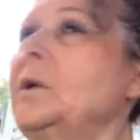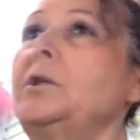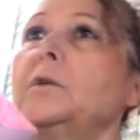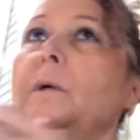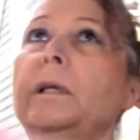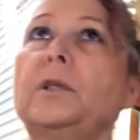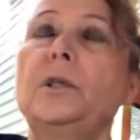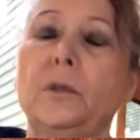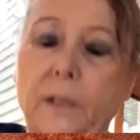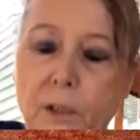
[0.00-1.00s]
what you'll want to
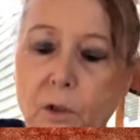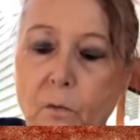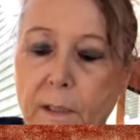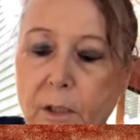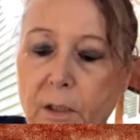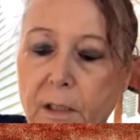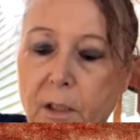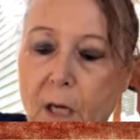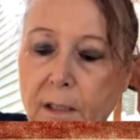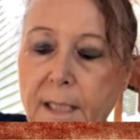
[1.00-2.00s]
do is you'll want to
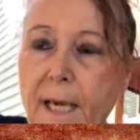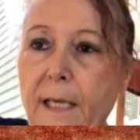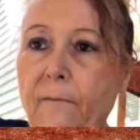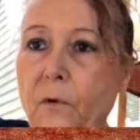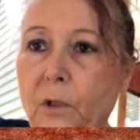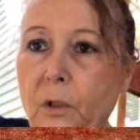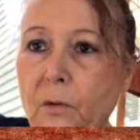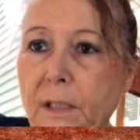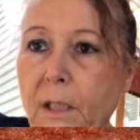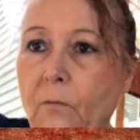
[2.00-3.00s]
saute, if you're
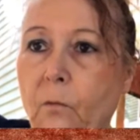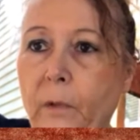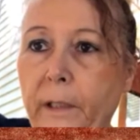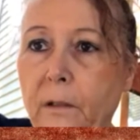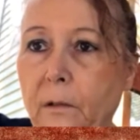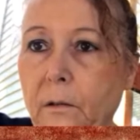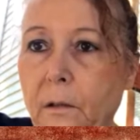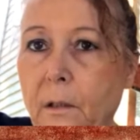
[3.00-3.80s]
using real